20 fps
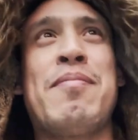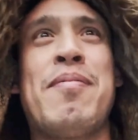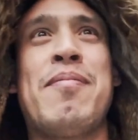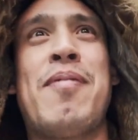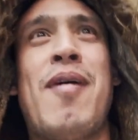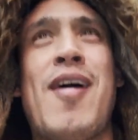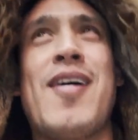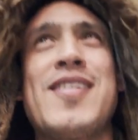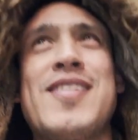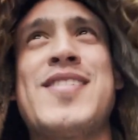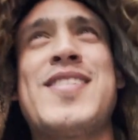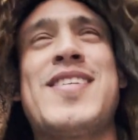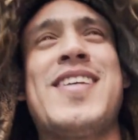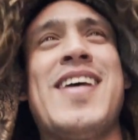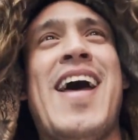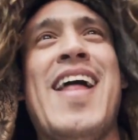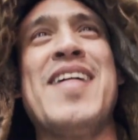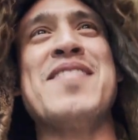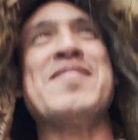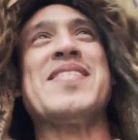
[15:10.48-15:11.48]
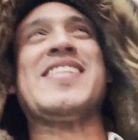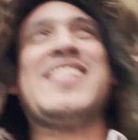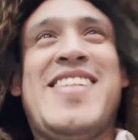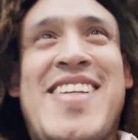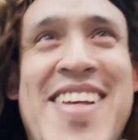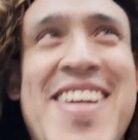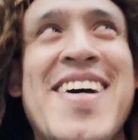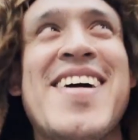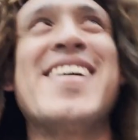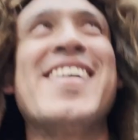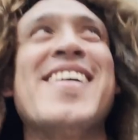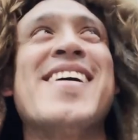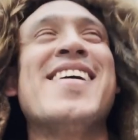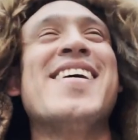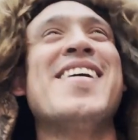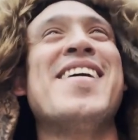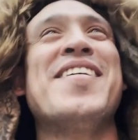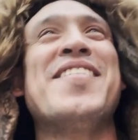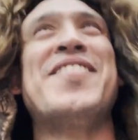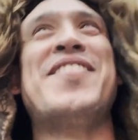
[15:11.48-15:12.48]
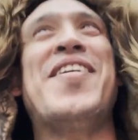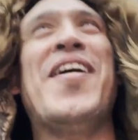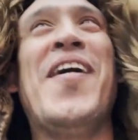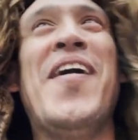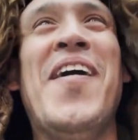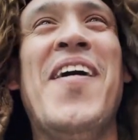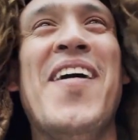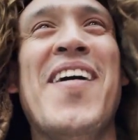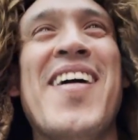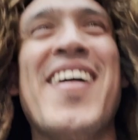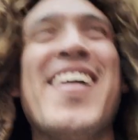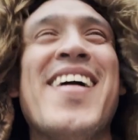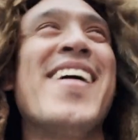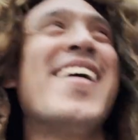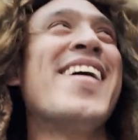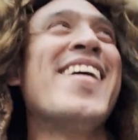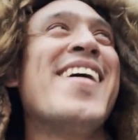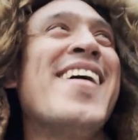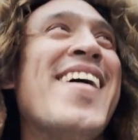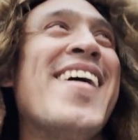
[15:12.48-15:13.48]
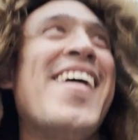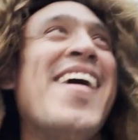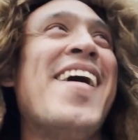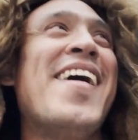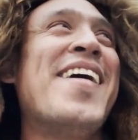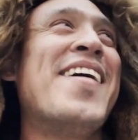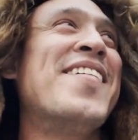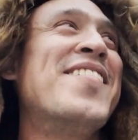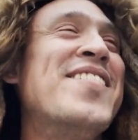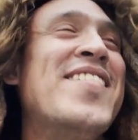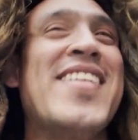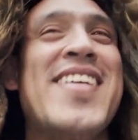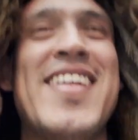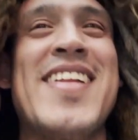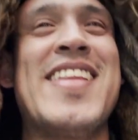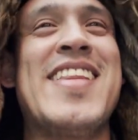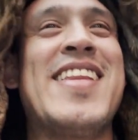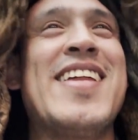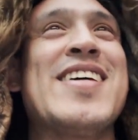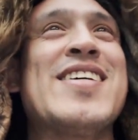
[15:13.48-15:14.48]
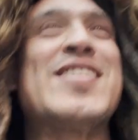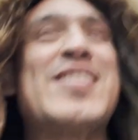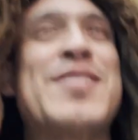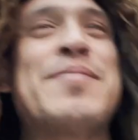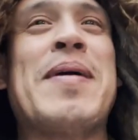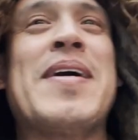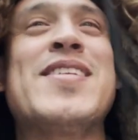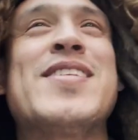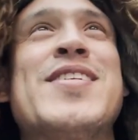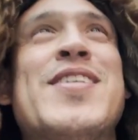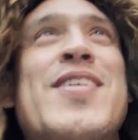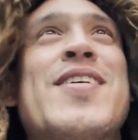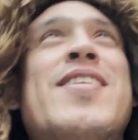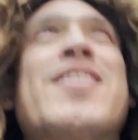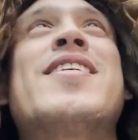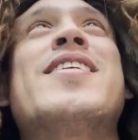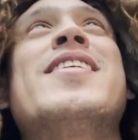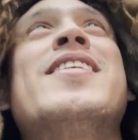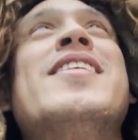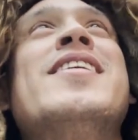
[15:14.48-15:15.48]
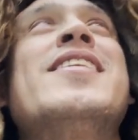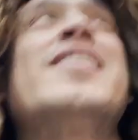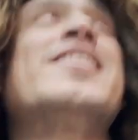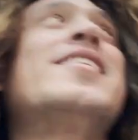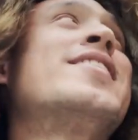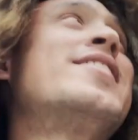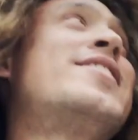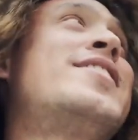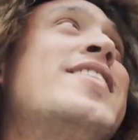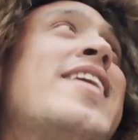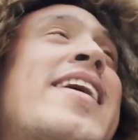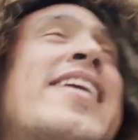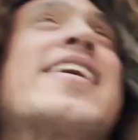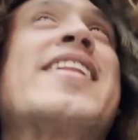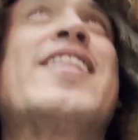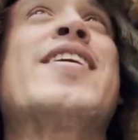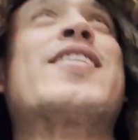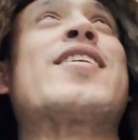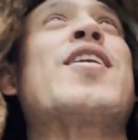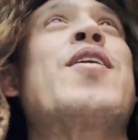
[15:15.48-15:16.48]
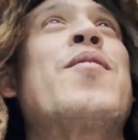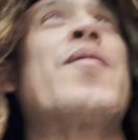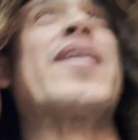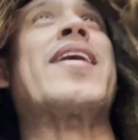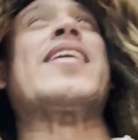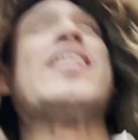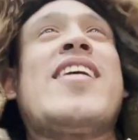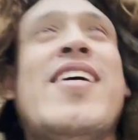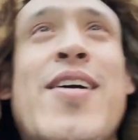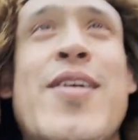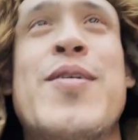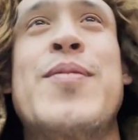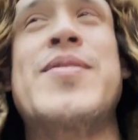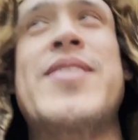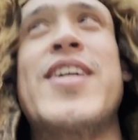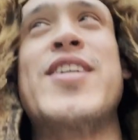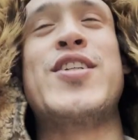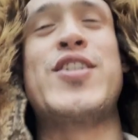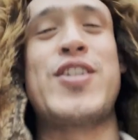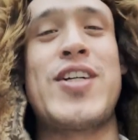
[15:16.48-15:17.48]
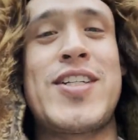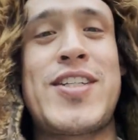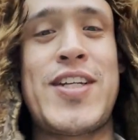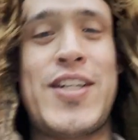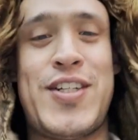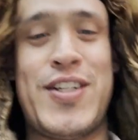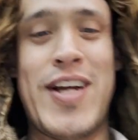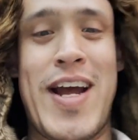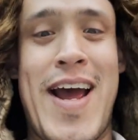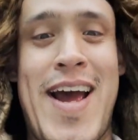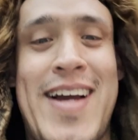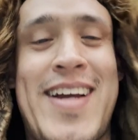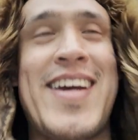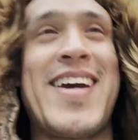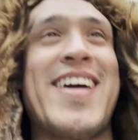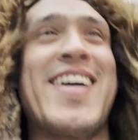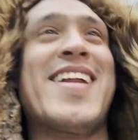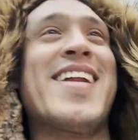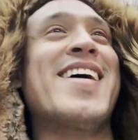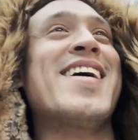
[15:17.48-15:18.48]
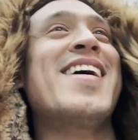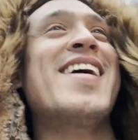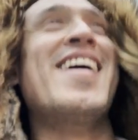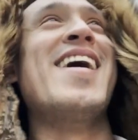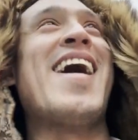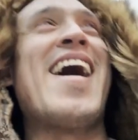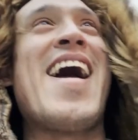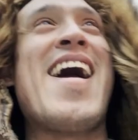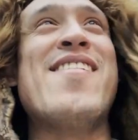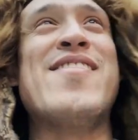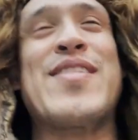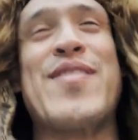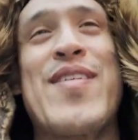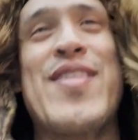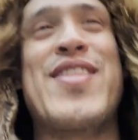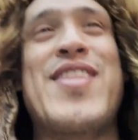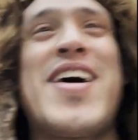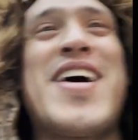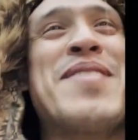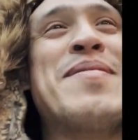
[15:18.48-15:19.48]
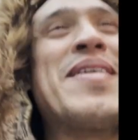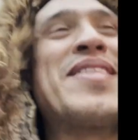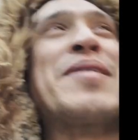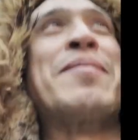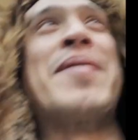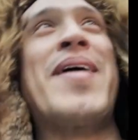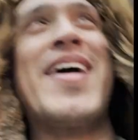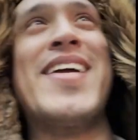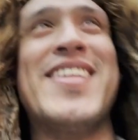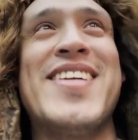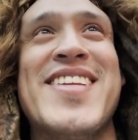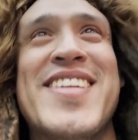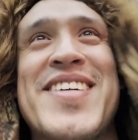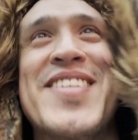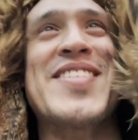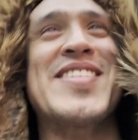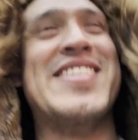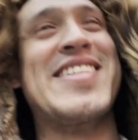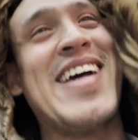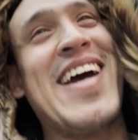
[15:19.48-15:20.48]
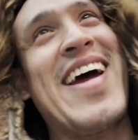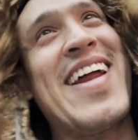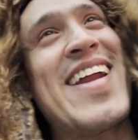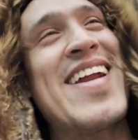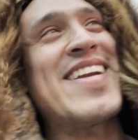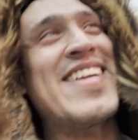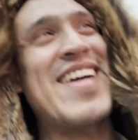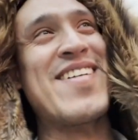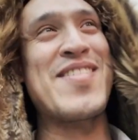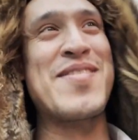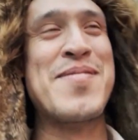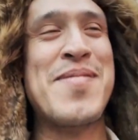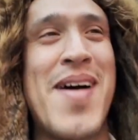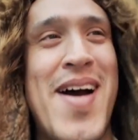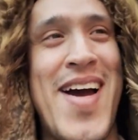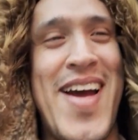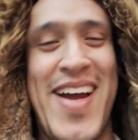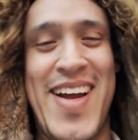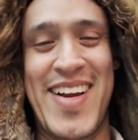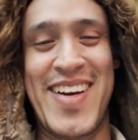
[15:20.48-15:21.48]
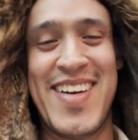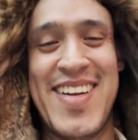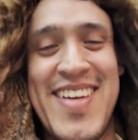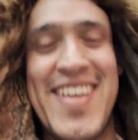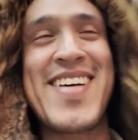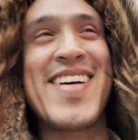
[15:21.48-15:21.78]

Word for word: parts, elements for this Spencer jacket look. Oh wait, oops, it's just the jacket. I haven't even thought about the pantaloons yet. Never mind.